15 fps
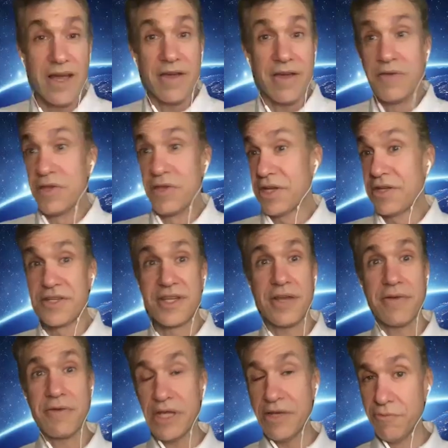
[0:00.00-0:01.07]
and like you
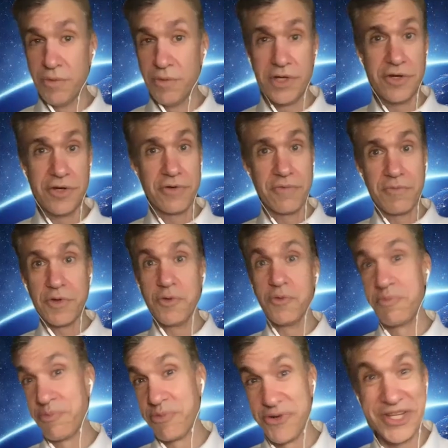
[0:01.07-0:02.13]
said, even when you're
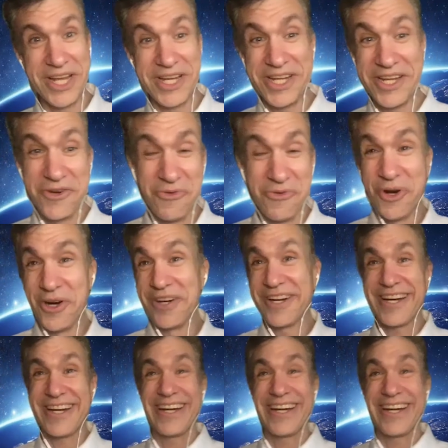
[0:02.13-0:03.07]
presenting your work,